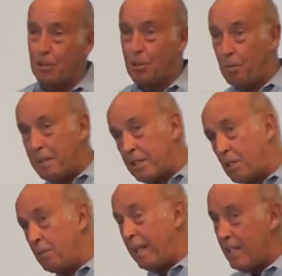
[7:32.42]
the
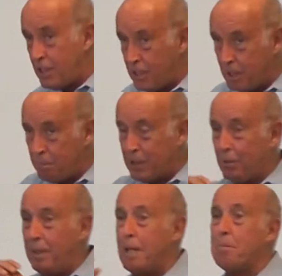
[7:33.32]
tormented relationship
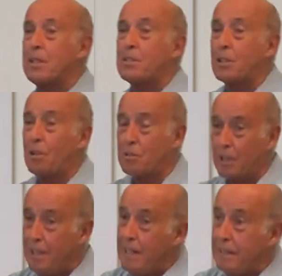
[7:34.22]
between him and his
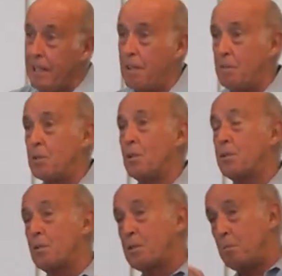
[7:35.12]
culture. Now there is
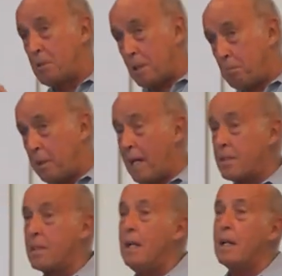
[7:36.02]
also some
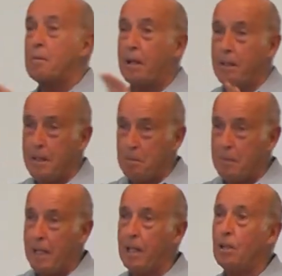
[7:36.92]
subplots about
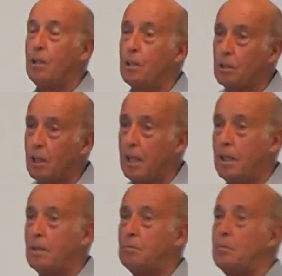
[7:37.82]
him and
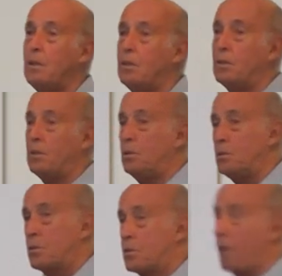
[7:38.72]
um,
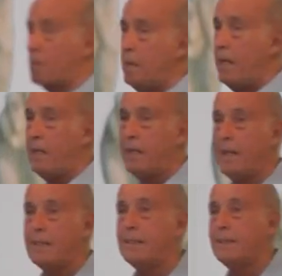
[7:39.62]
Lou Salome
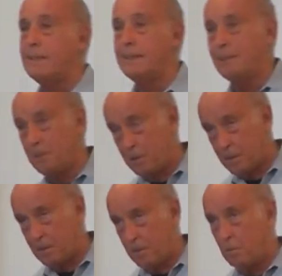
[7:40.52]
and uh, who's
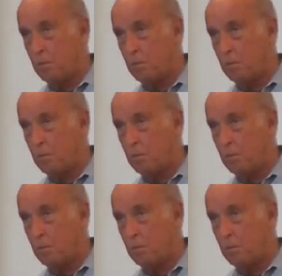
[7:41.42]
a